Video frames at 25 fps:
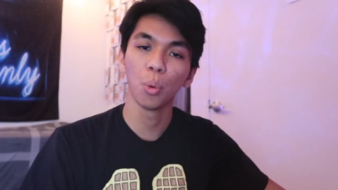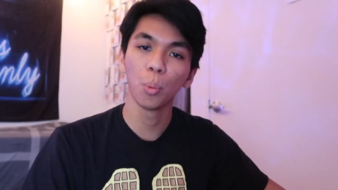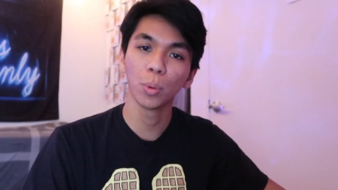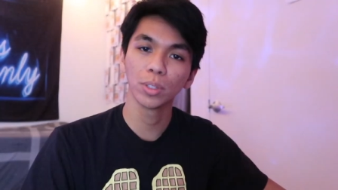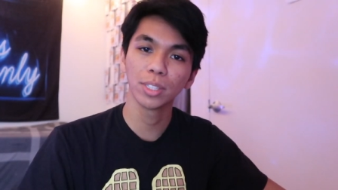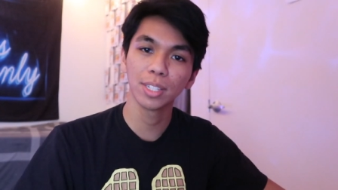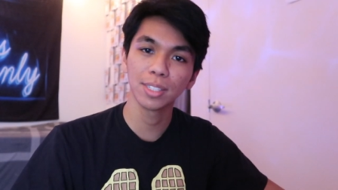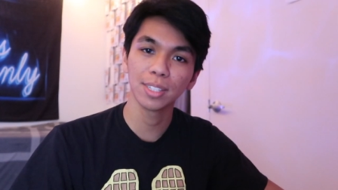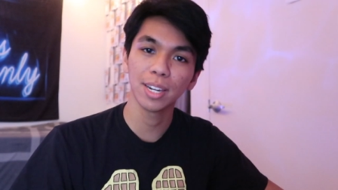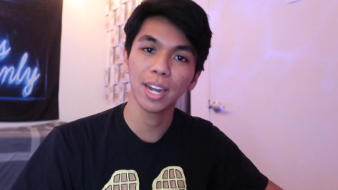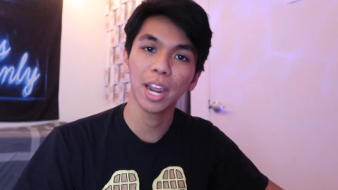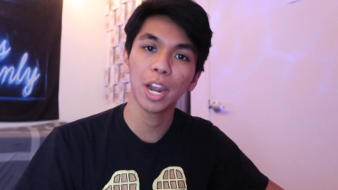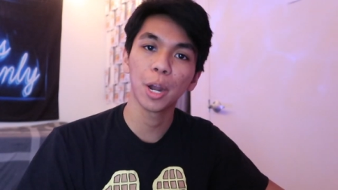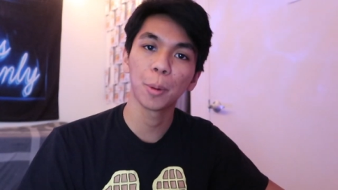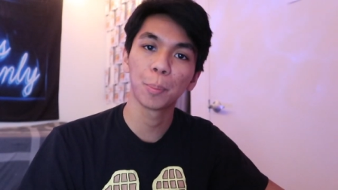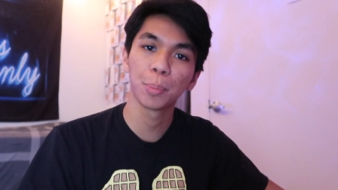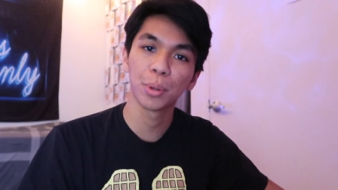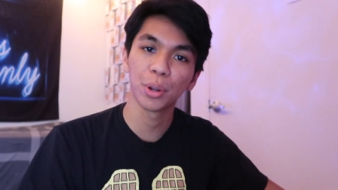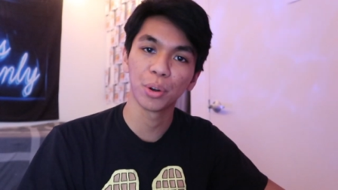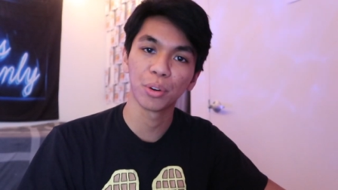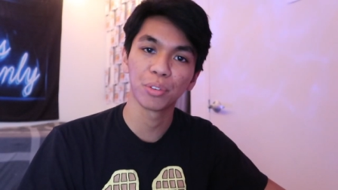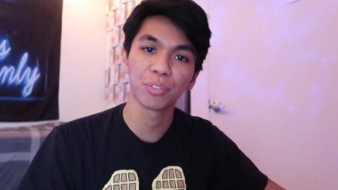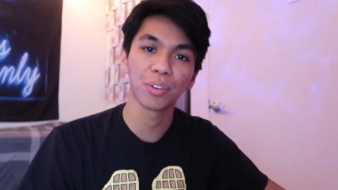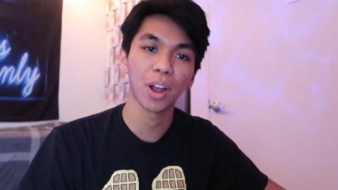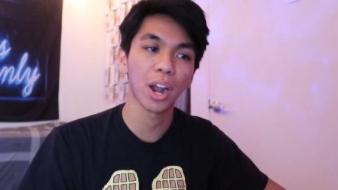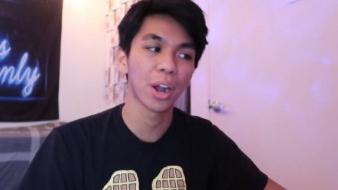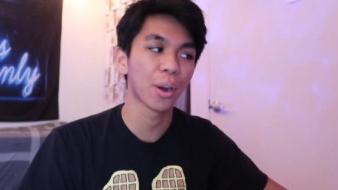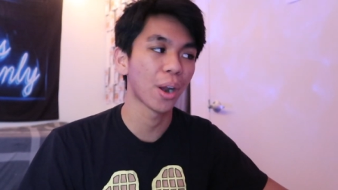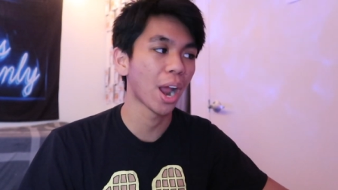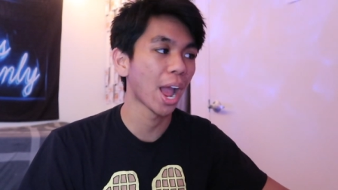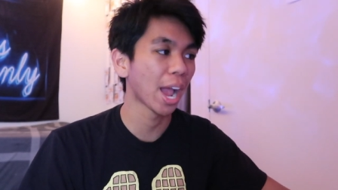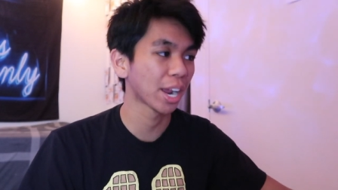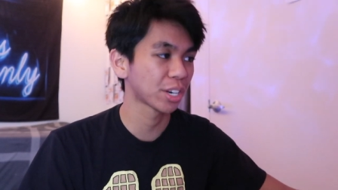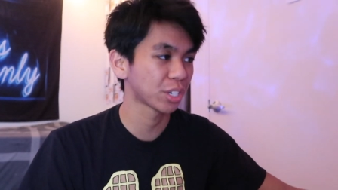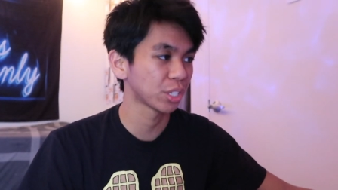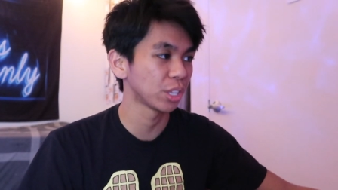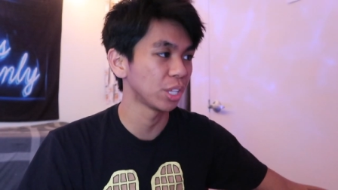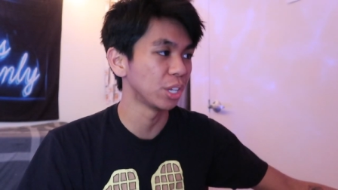what does an air purifier
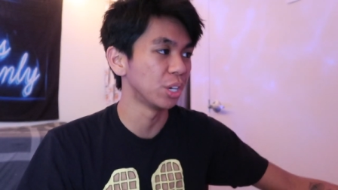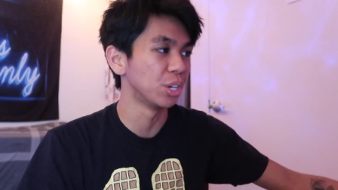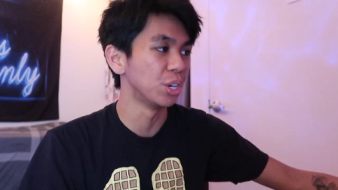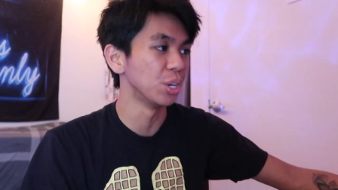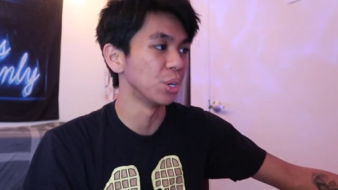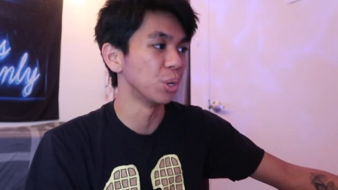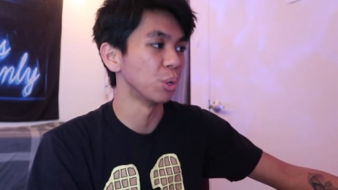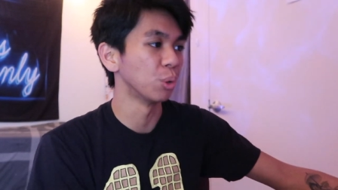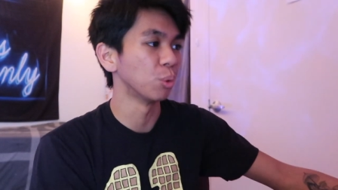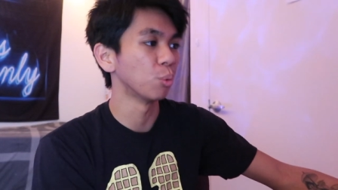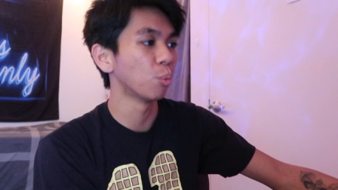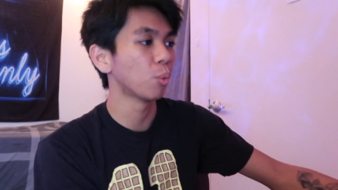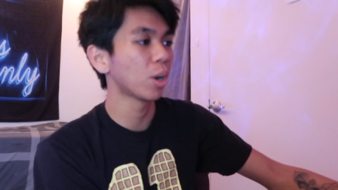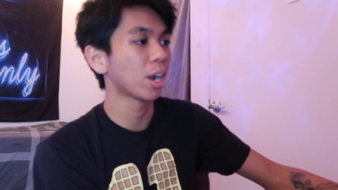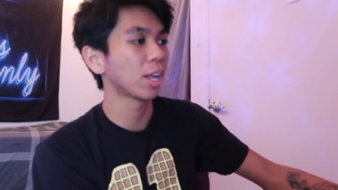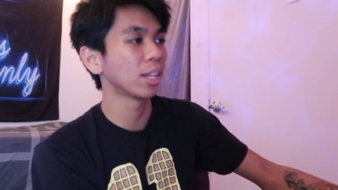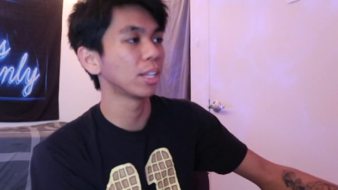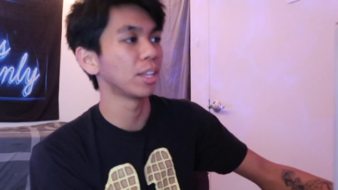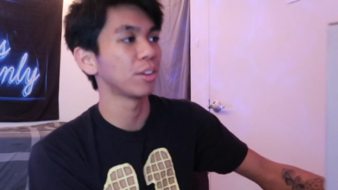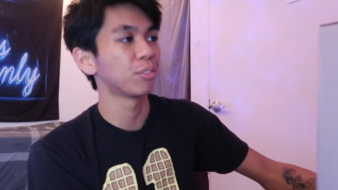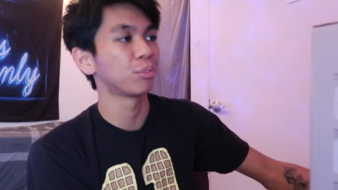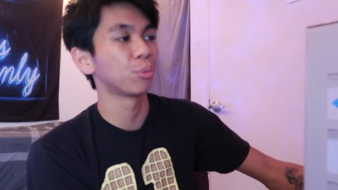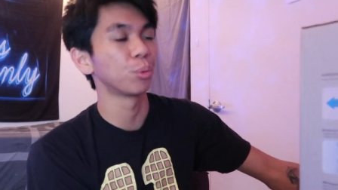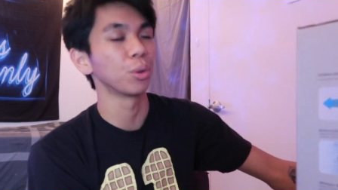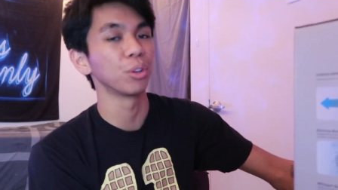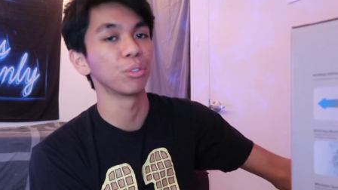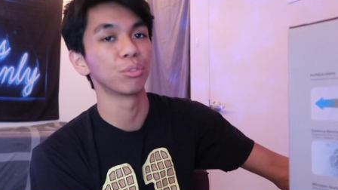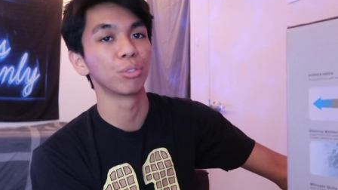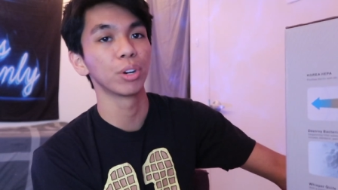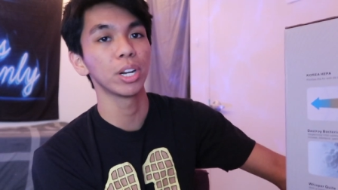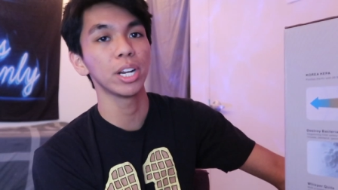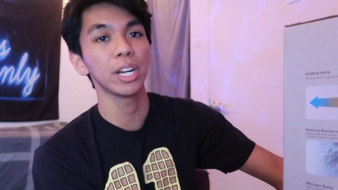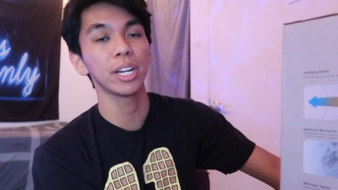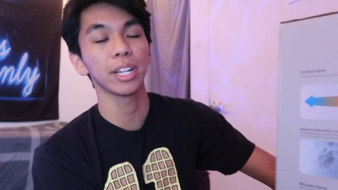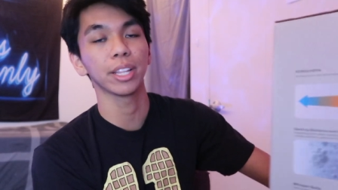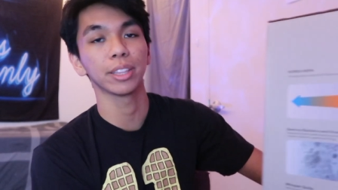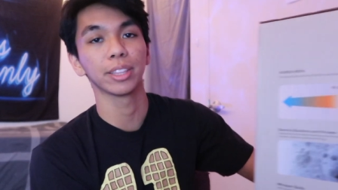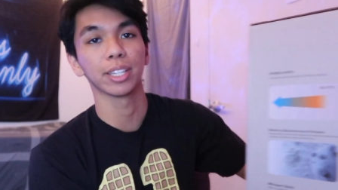actually do? Well, if we
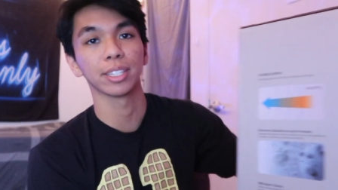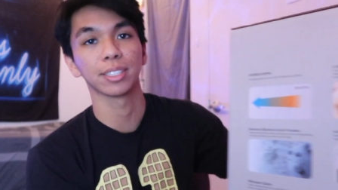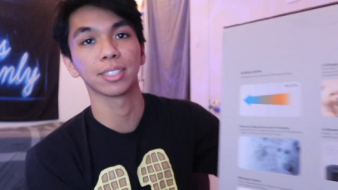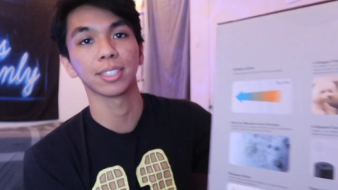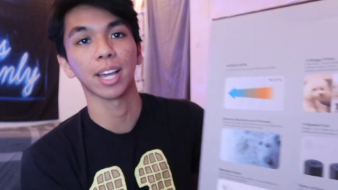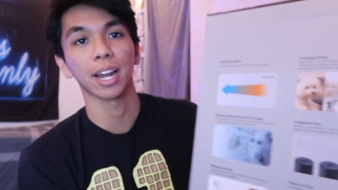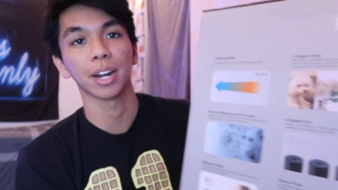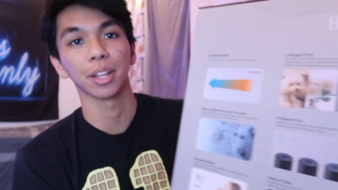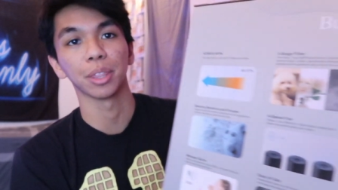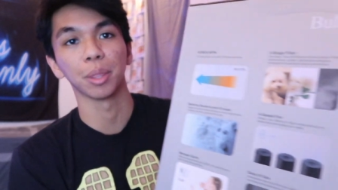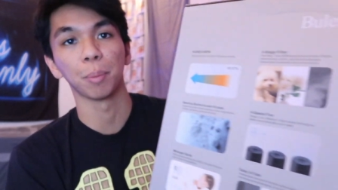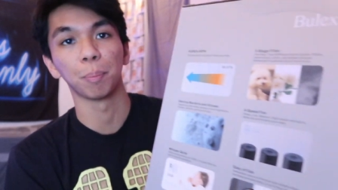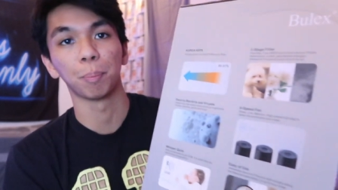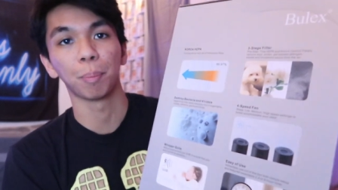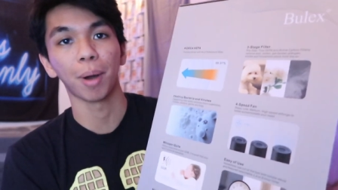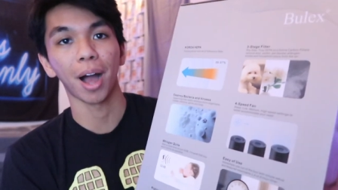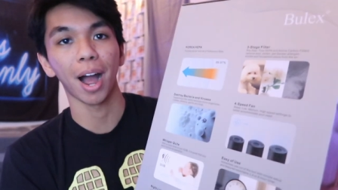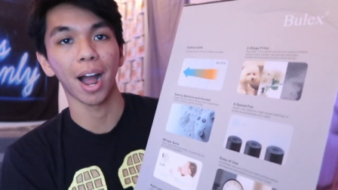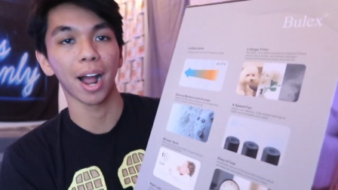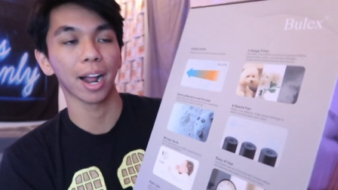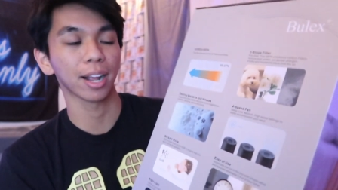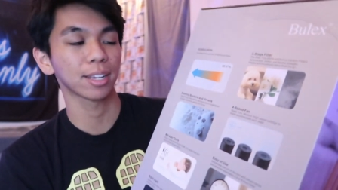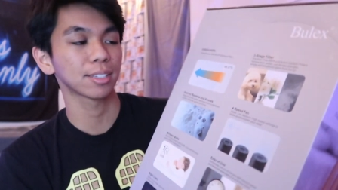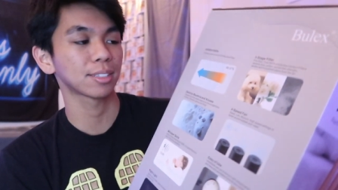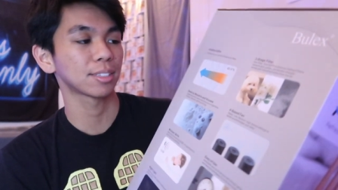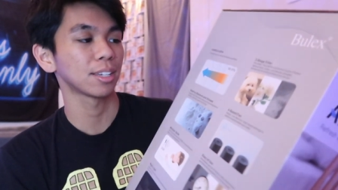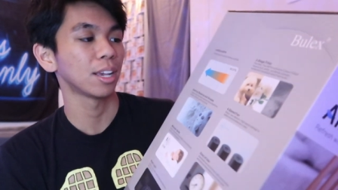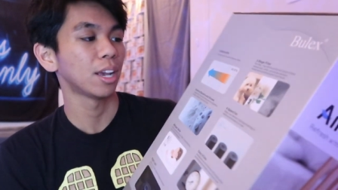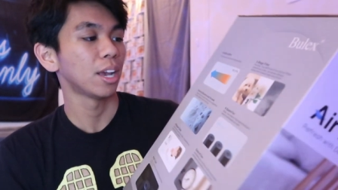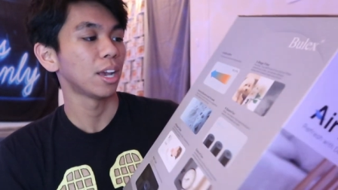read the side of the box,